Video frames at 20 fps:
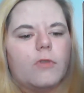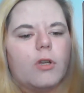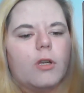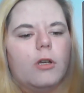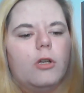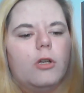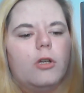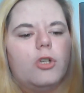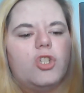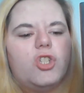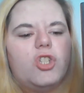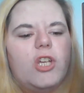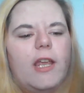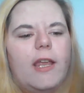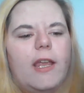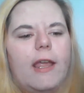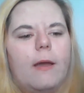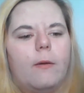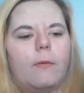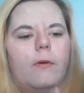
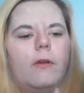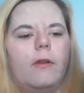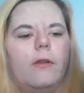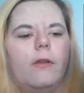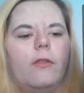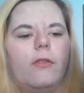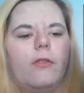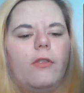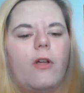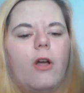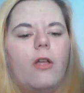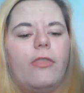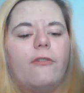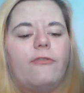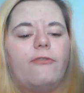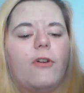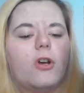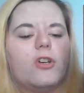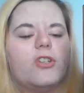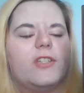She, on the
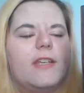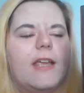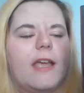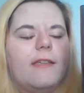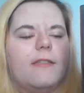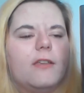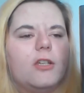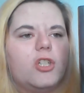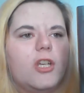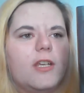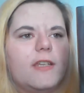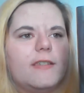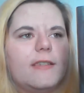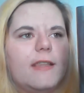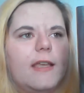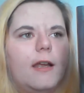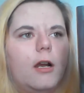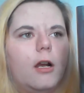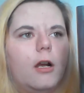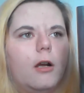first day that she's
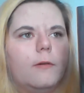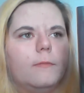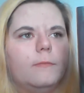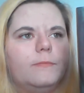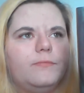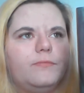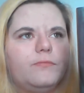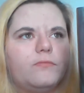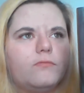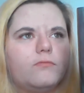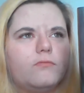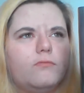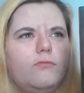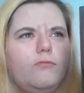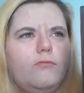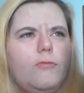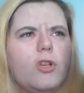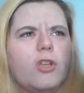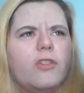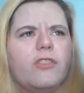there,
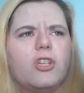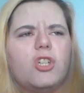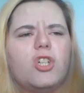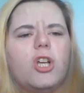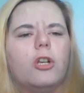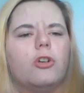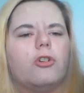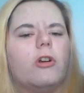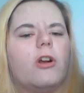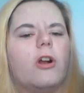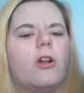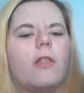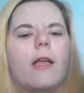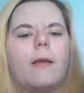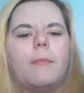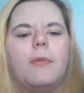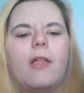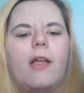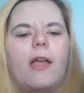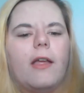the children are like
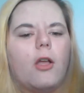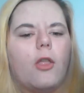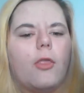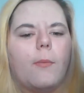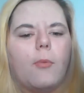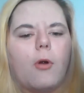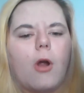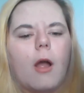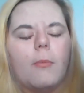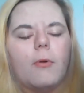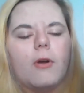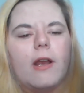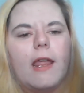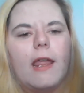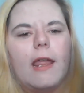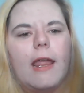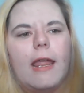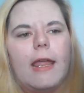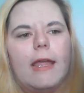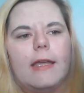playing on the property
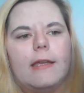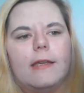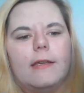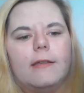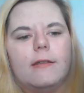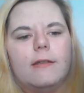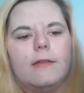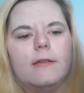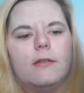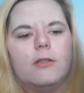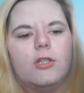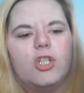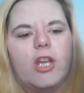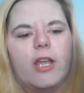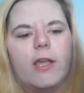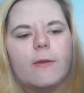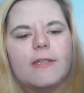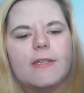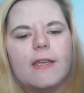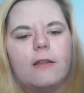and she
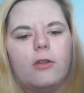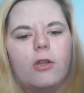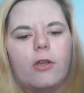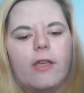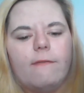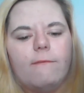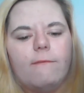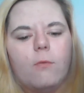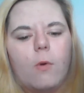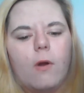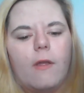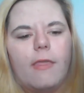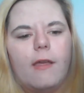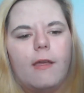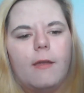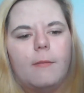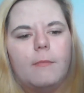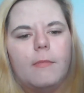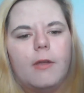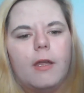goes out looking for
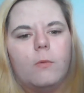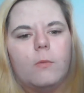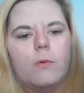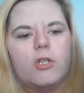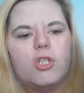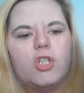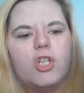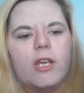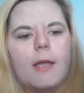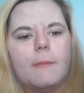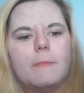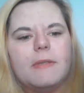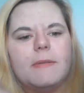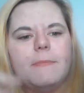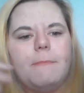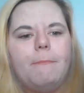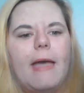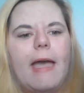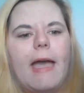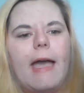them. And when she comes
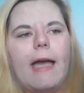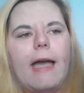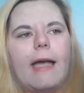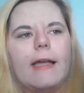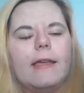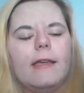back,